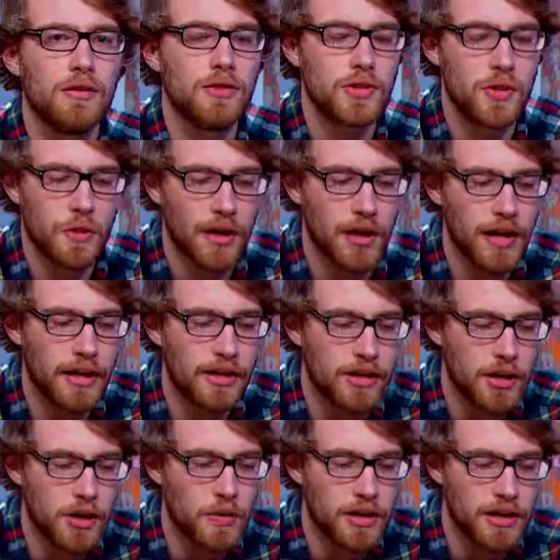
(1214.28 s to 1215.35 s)
So I
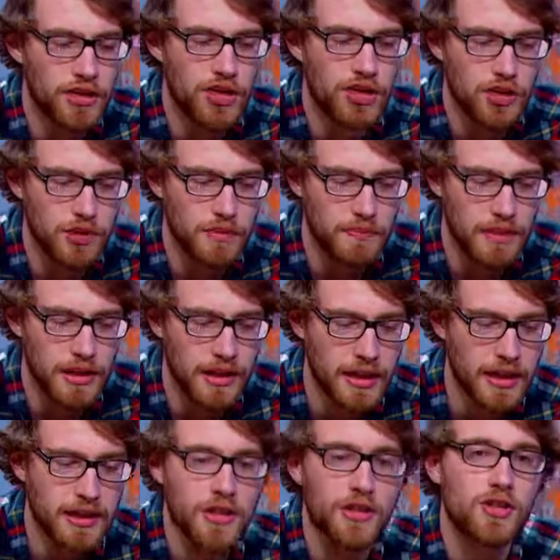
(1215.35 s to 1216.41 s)
know it should be,
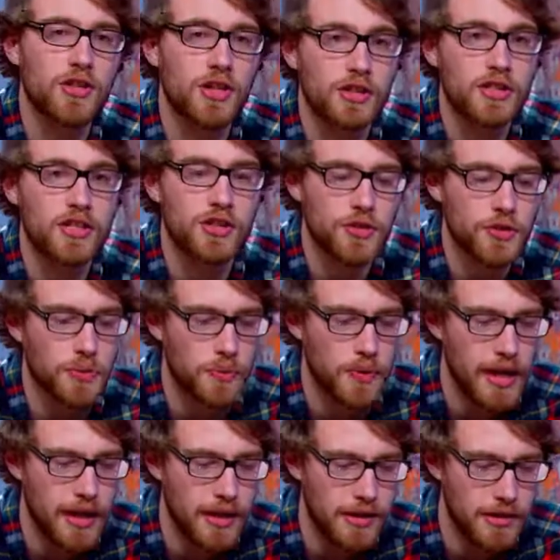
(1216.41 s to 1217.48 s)
it's starting to
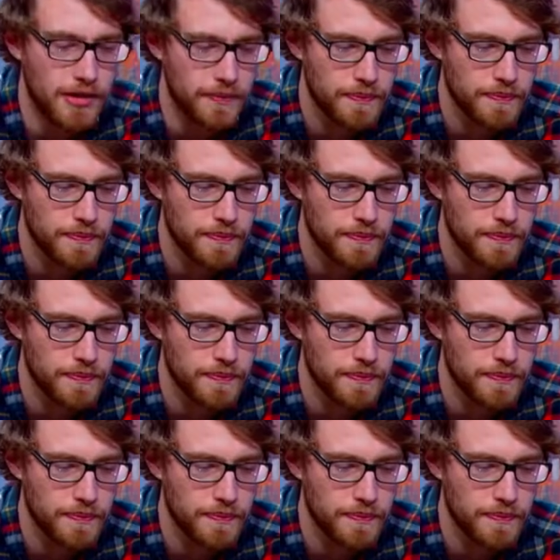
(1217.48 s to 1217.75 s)
rain.